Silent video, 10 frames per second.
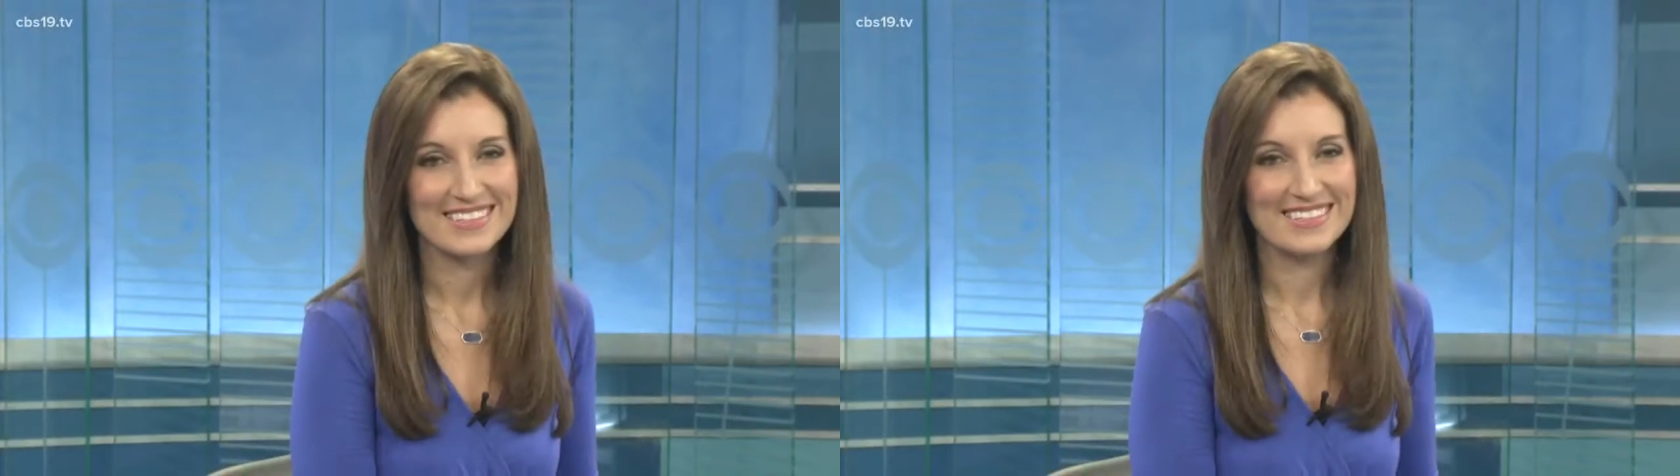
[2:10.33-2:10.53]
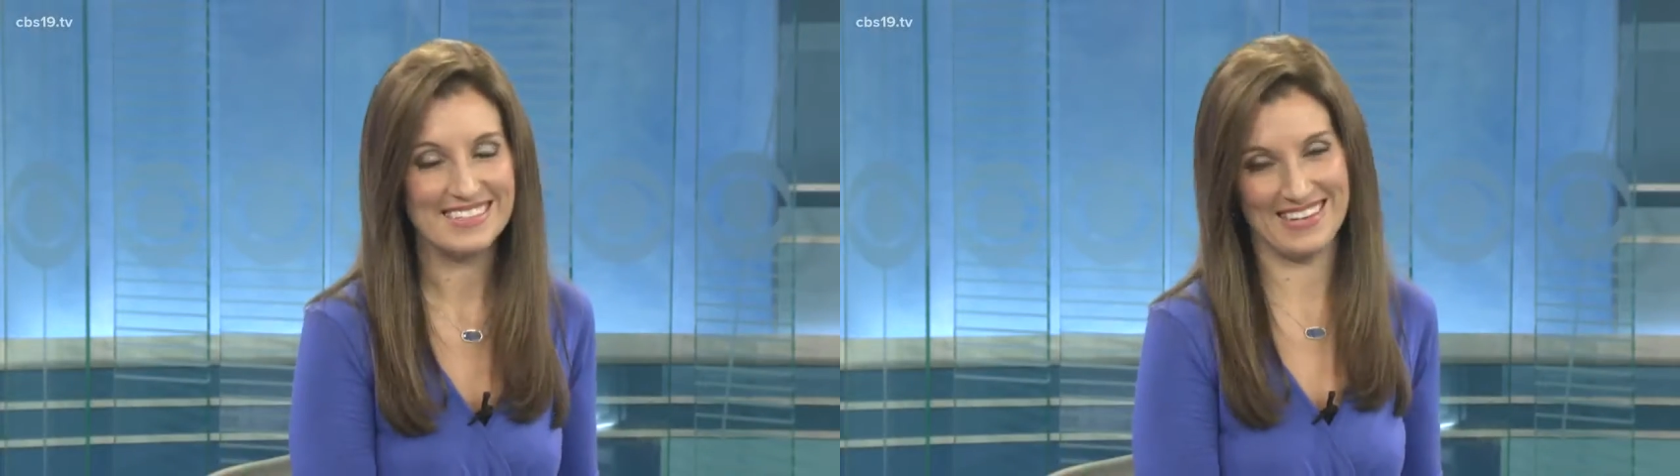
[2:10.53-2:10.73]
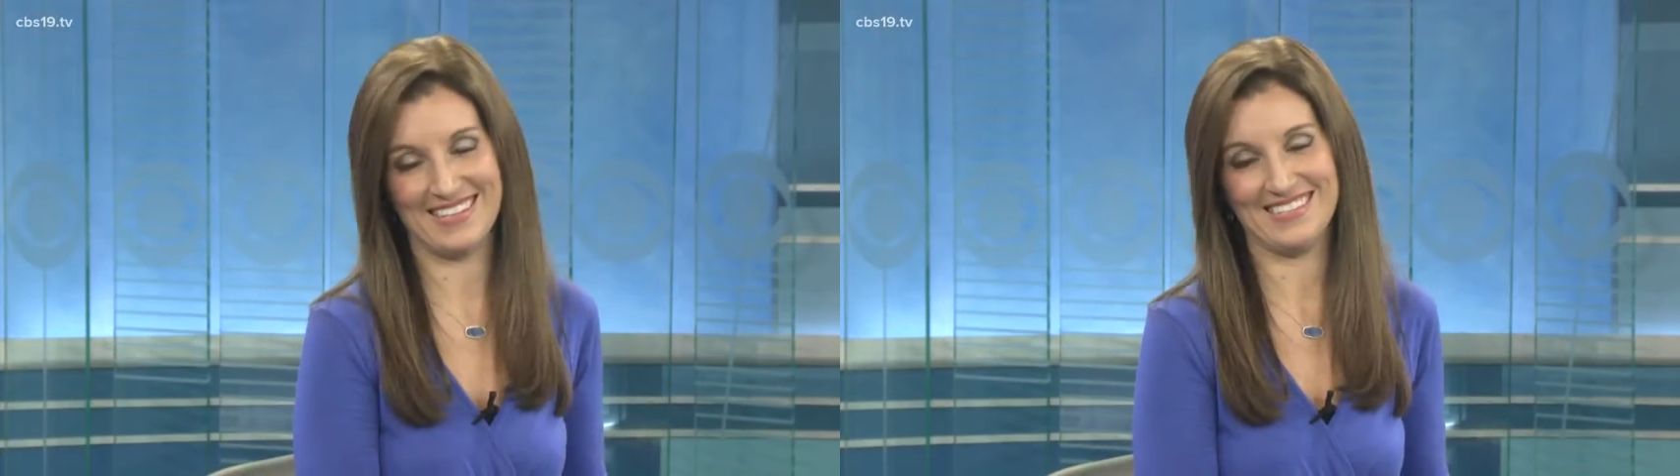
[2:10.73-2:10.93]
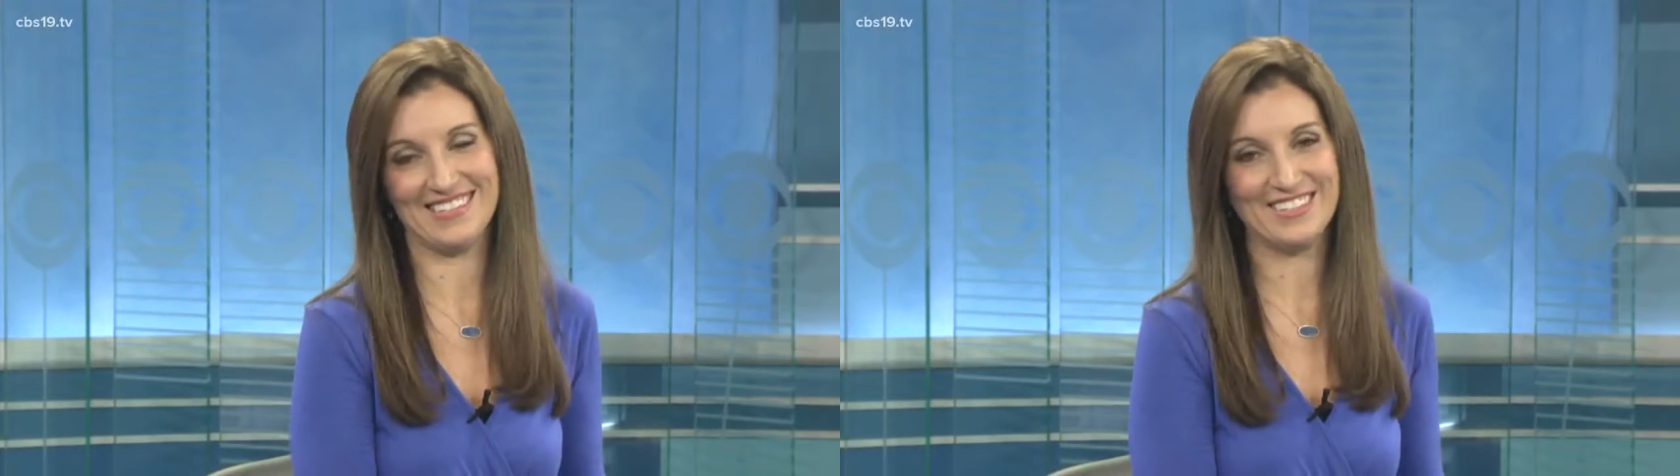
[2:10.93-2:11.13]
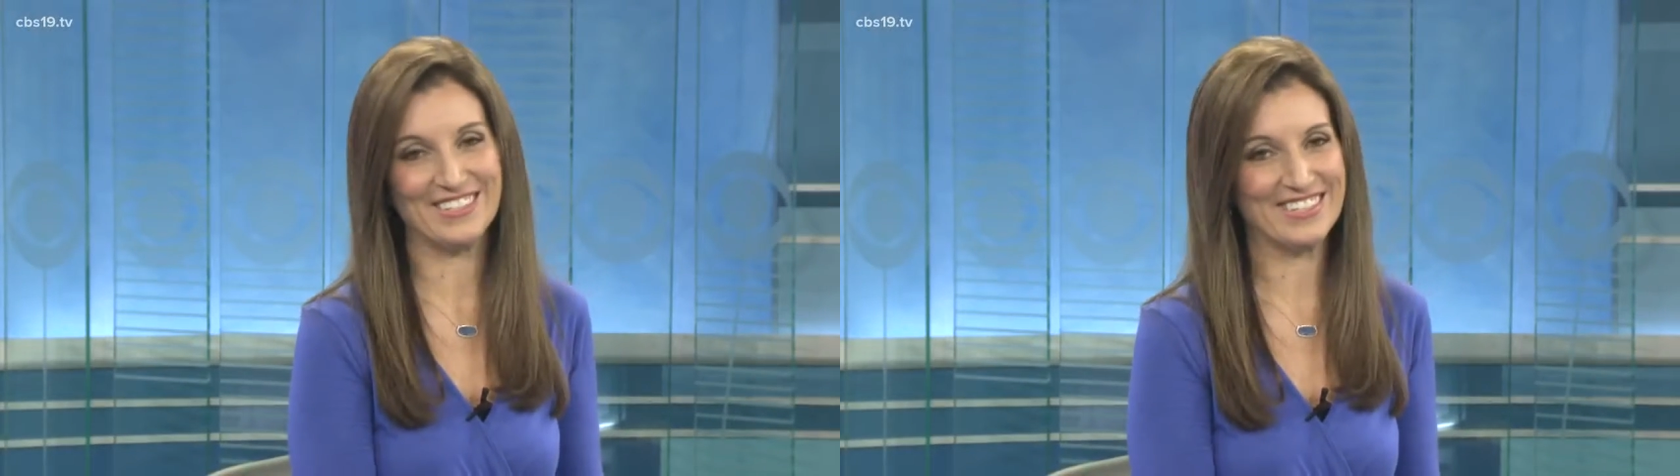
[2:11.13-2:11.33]
Yes,
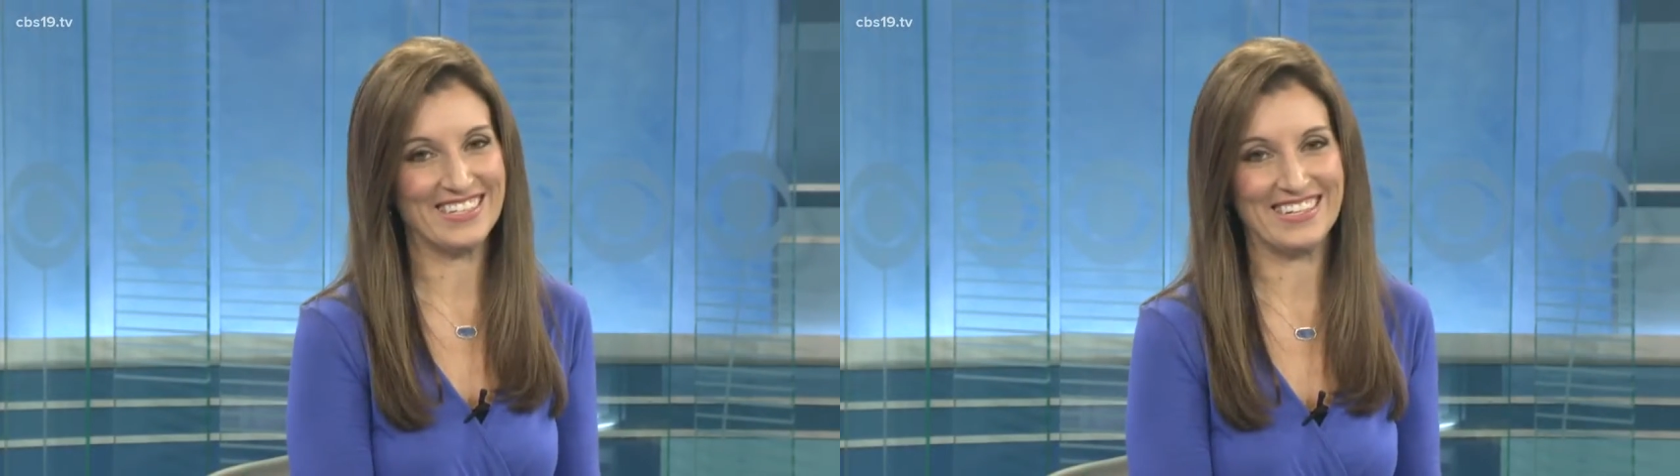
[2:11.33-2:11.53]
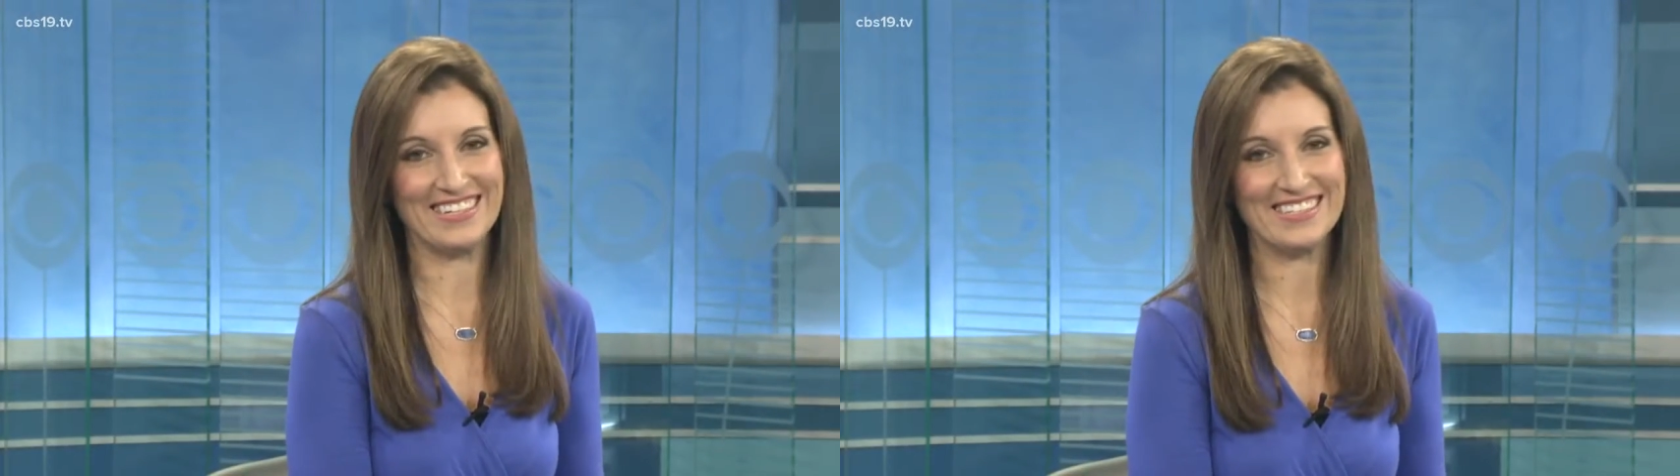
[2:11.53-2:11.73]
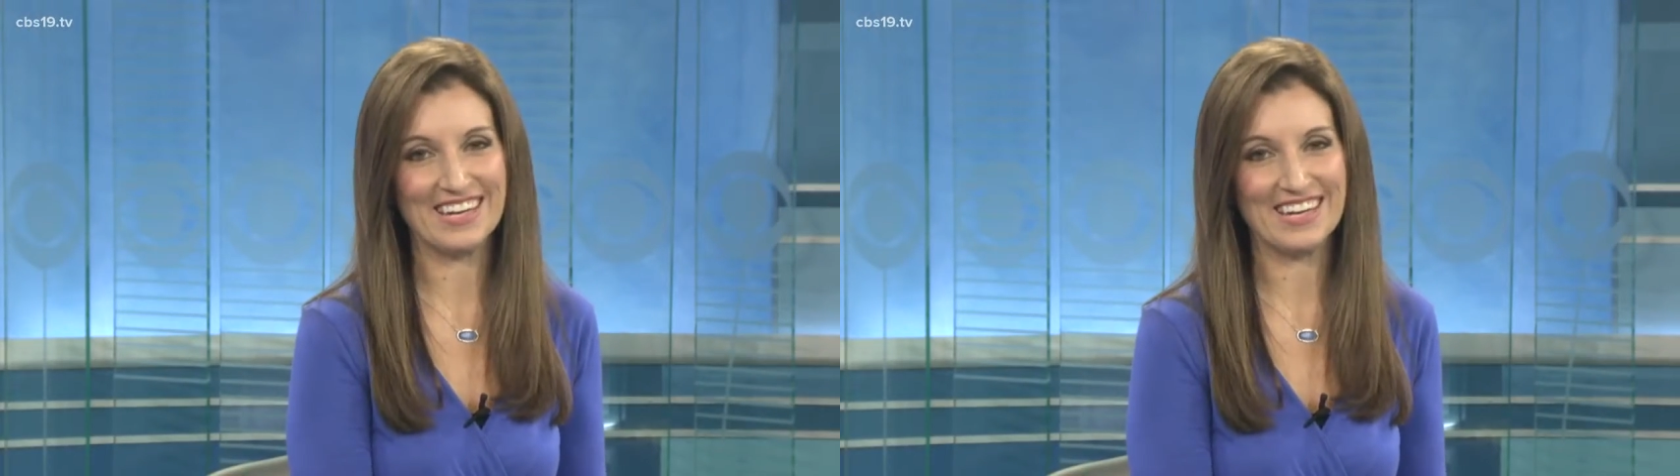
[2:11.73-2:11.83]
a good kid.